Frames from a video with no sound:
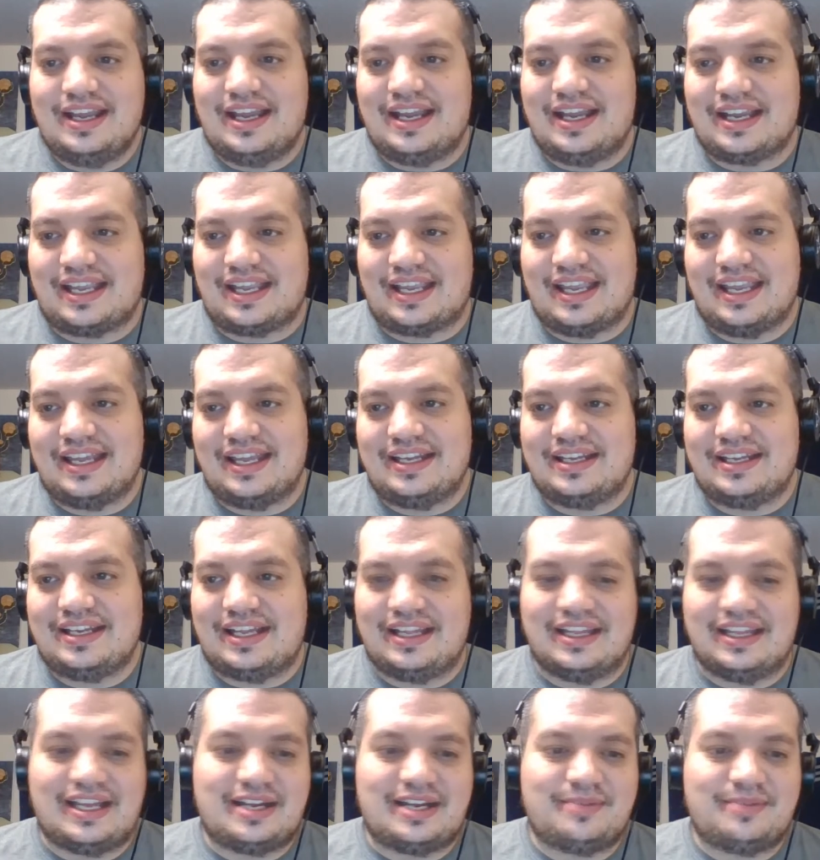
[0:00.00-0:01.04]
Again,
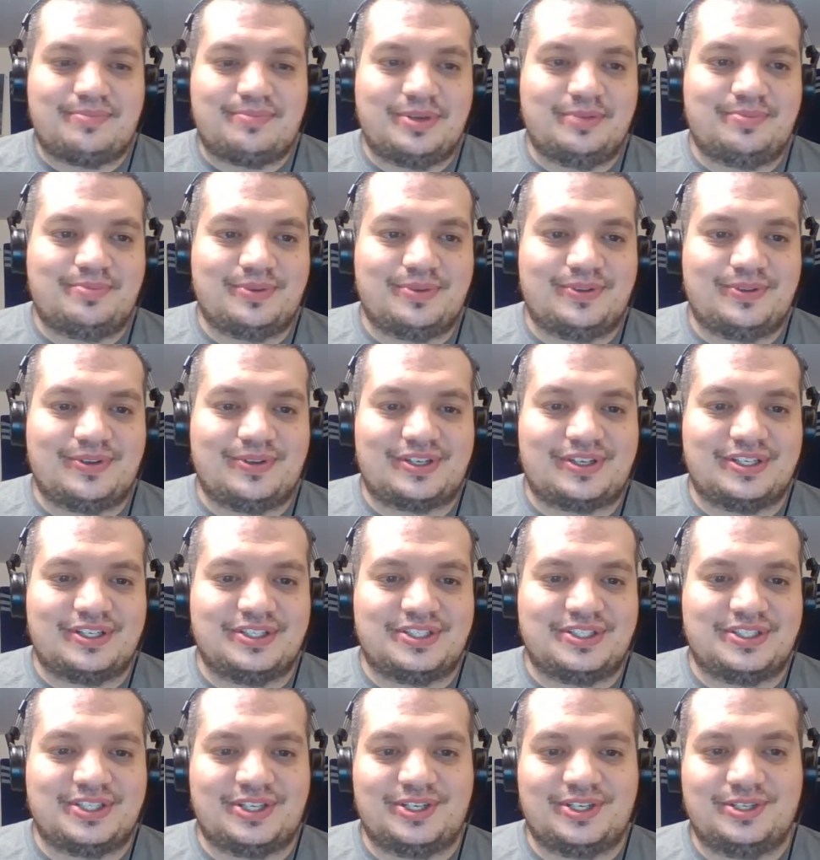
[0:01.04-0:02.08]
a lot of people are
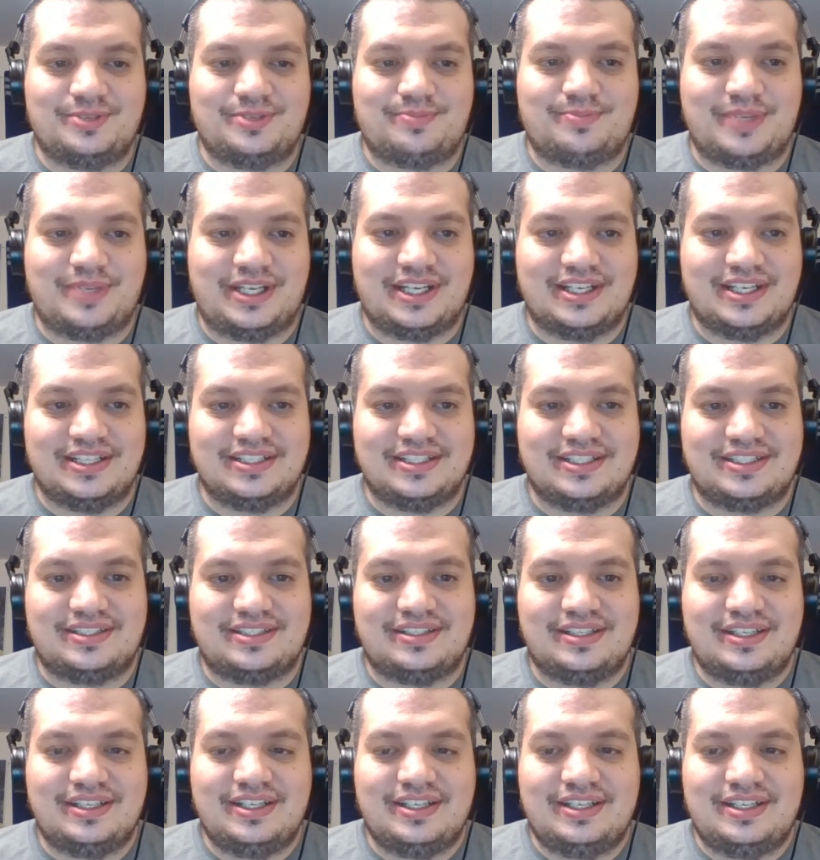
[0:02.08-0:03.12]
concerned
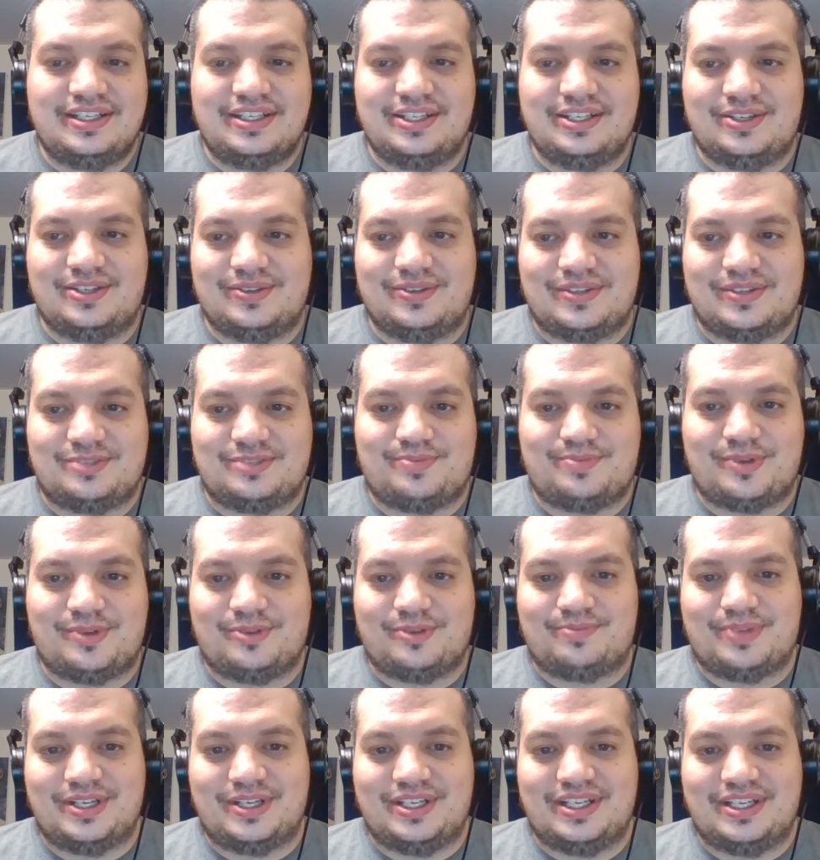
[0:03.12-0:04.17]
because, you know, this
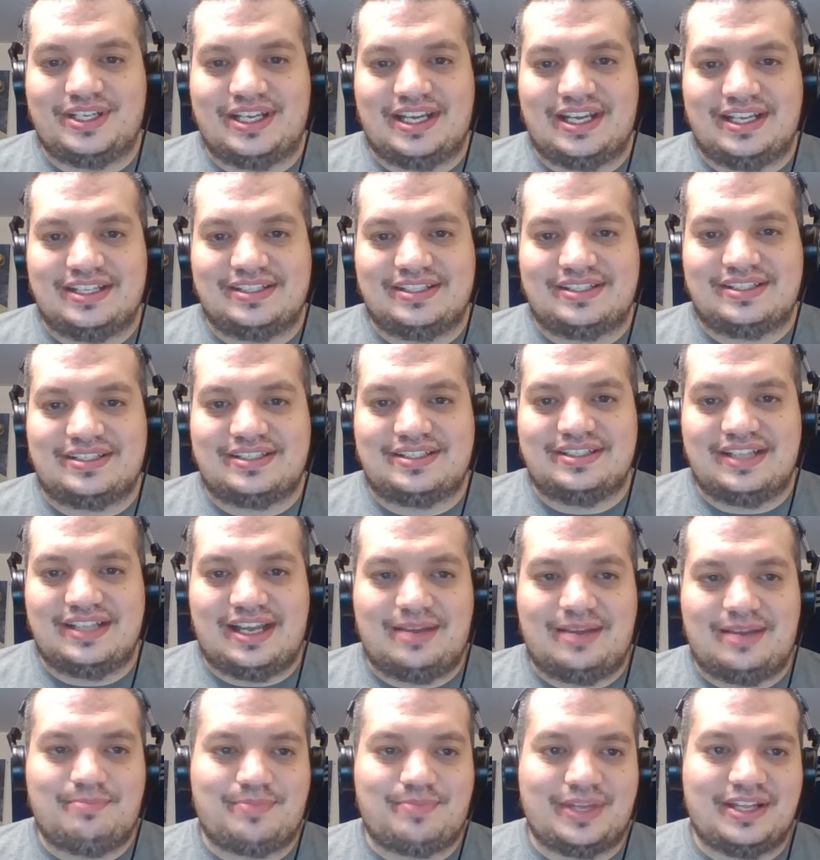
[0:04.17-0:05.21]
bullpen has
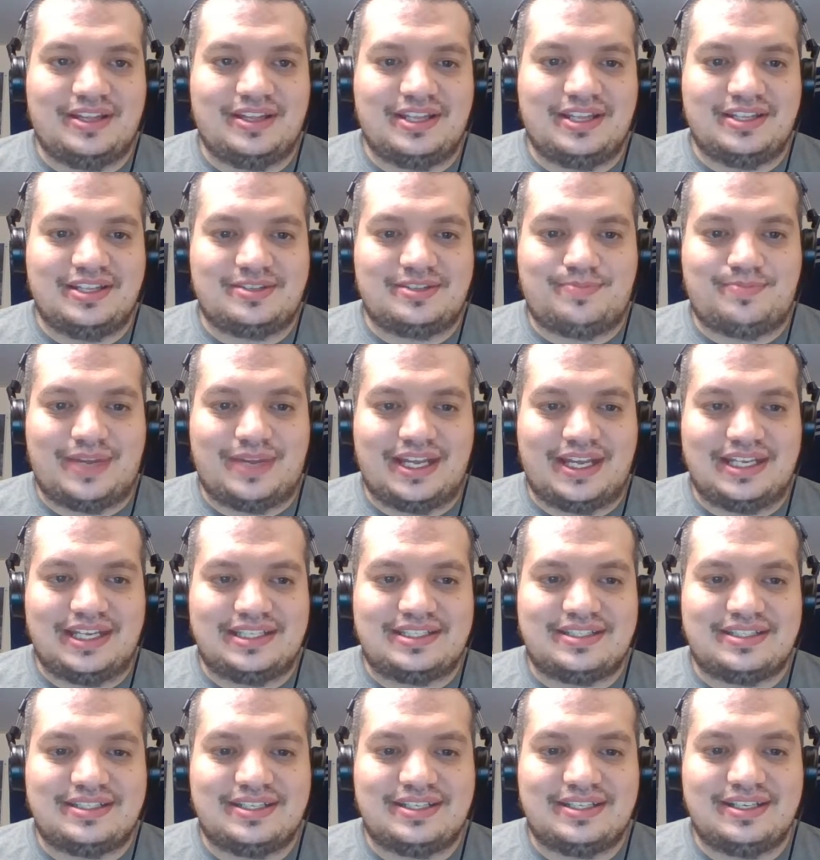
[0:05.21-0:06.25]
not been its
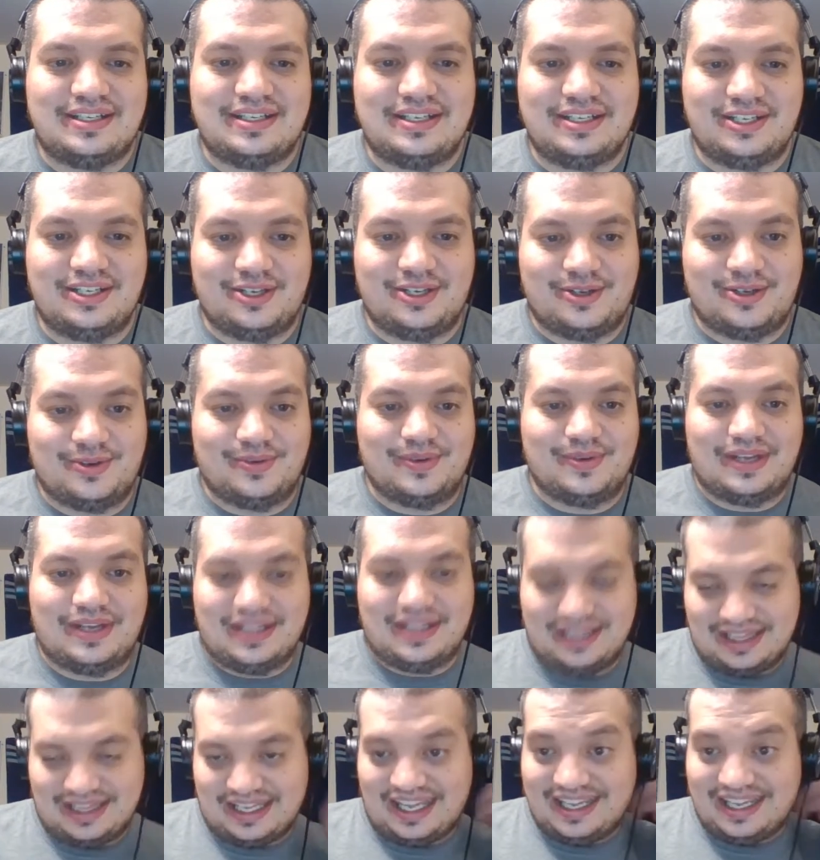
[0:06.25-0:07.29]
best, you know,
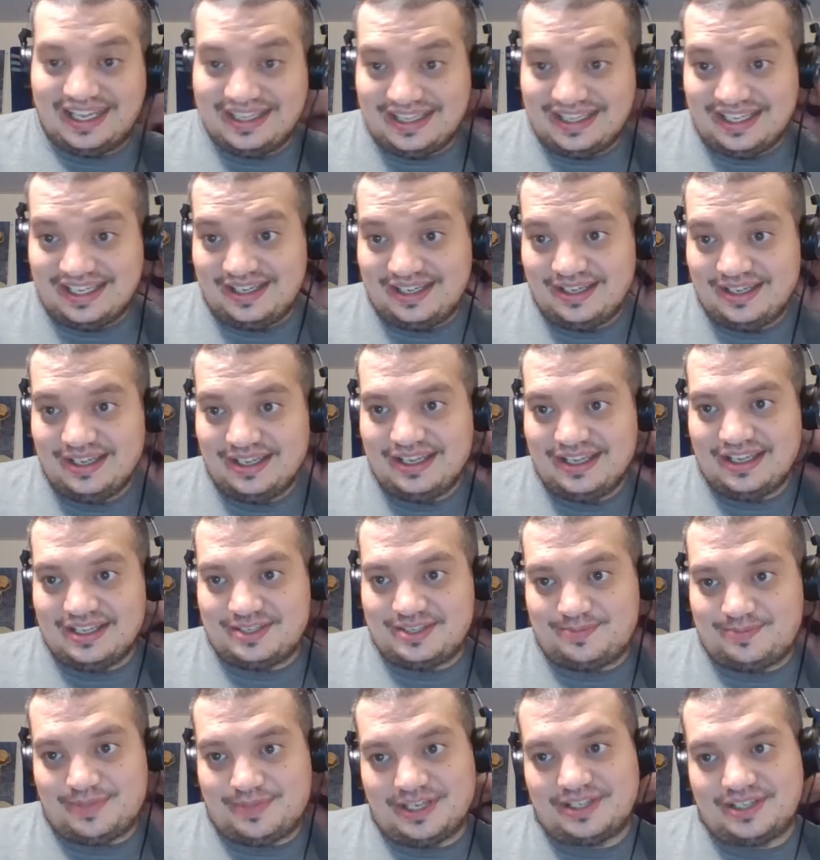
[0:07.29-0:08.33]
lately,
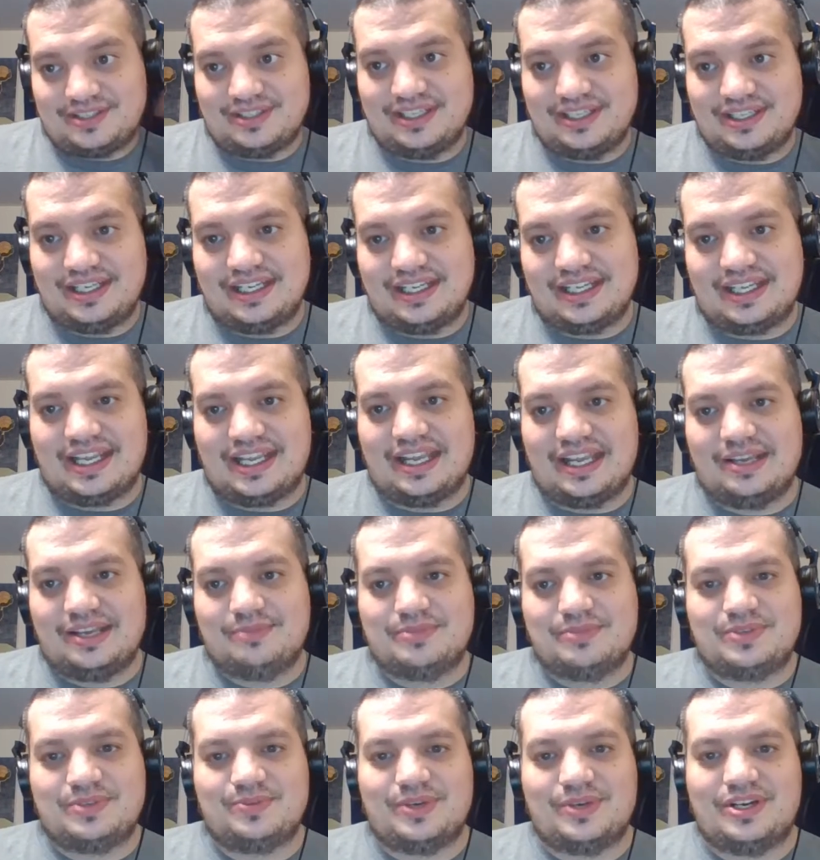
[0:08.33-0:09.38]
especially in
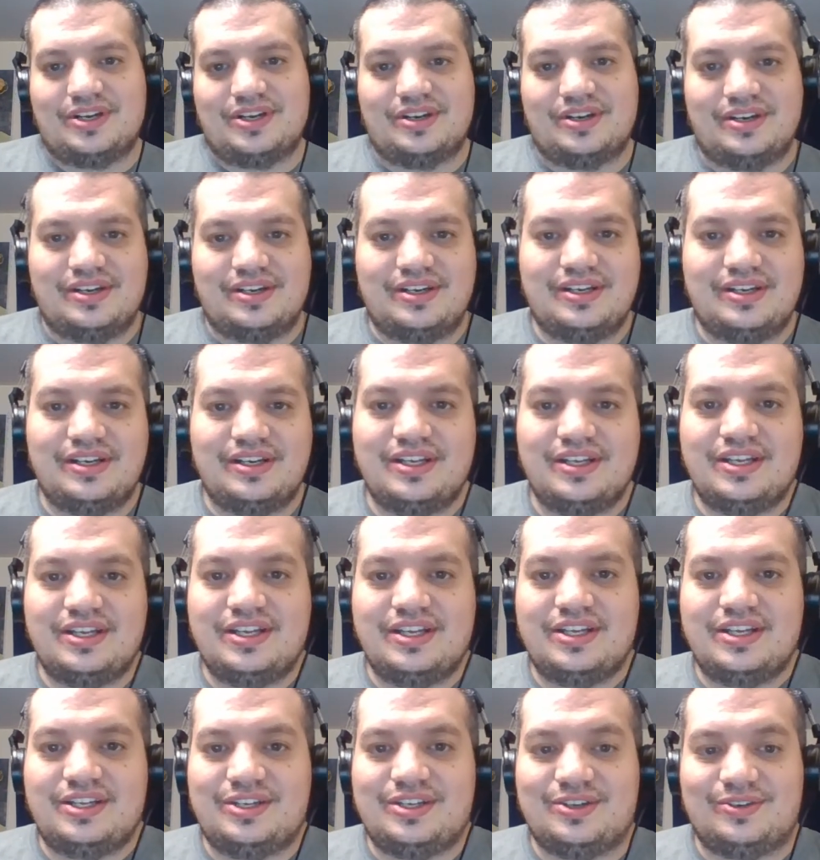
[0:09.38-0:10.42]
games where,
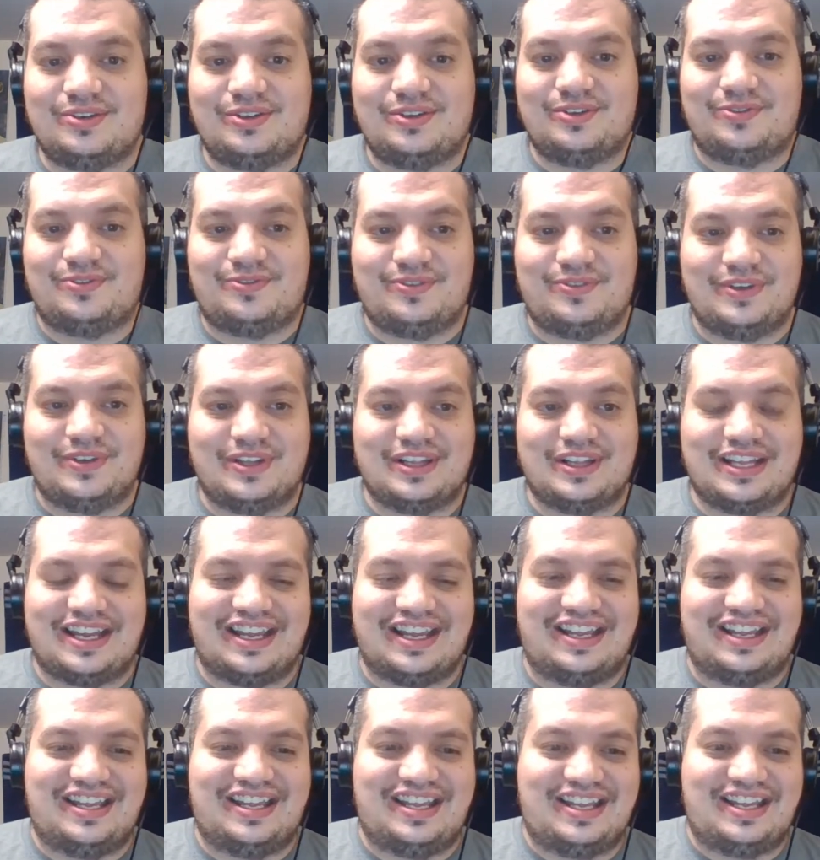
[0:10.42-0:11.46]
you know, you feel
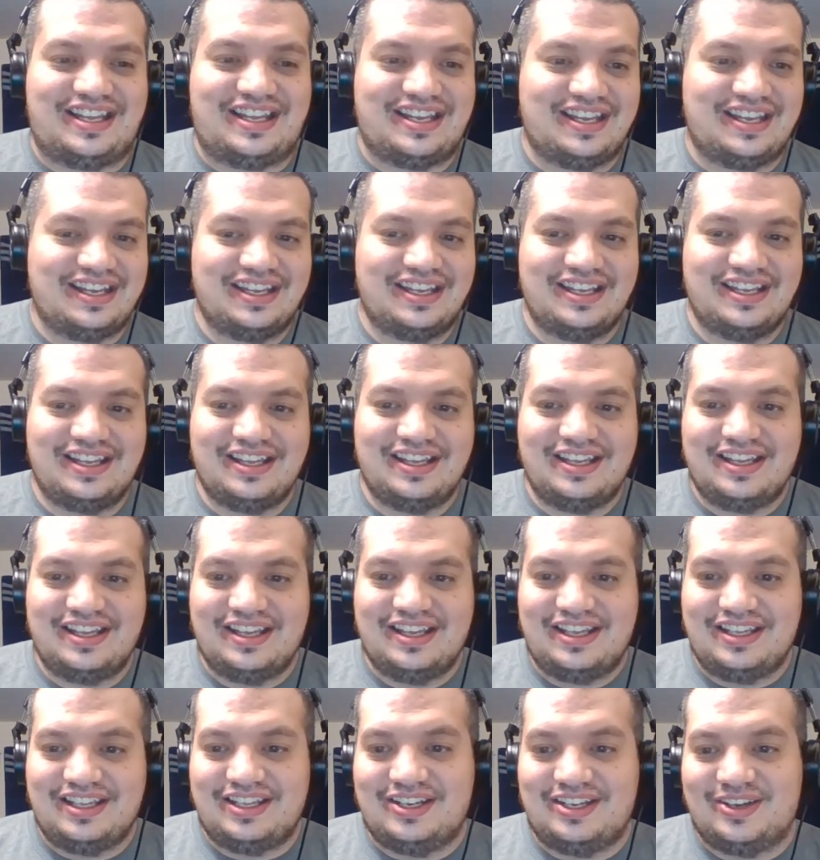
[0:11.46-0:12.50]
like,
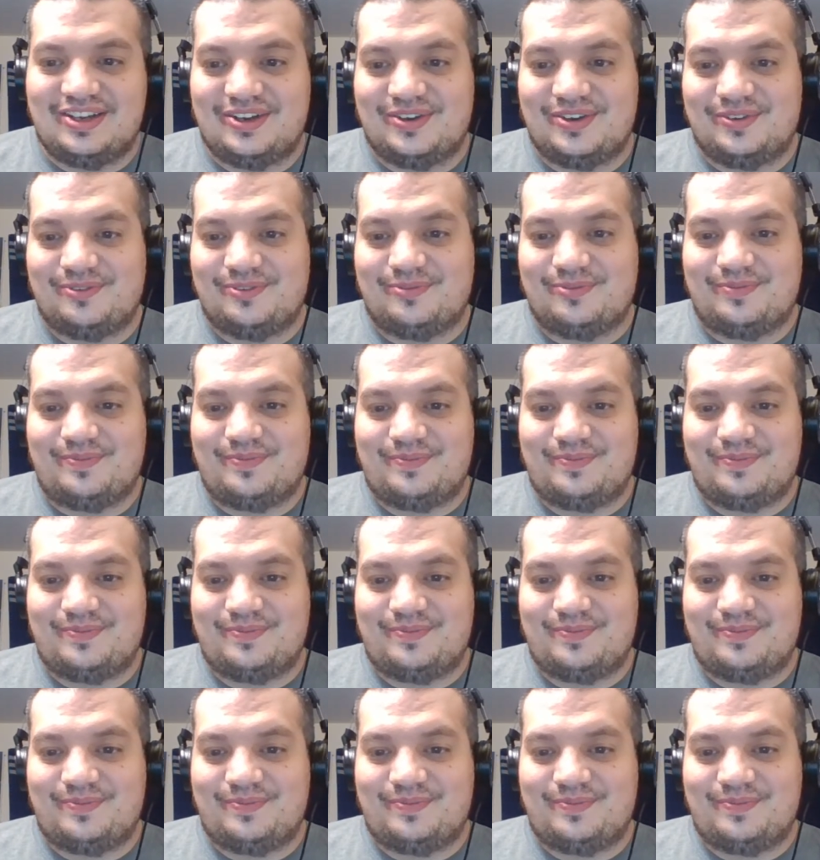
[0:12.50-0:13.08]
you know,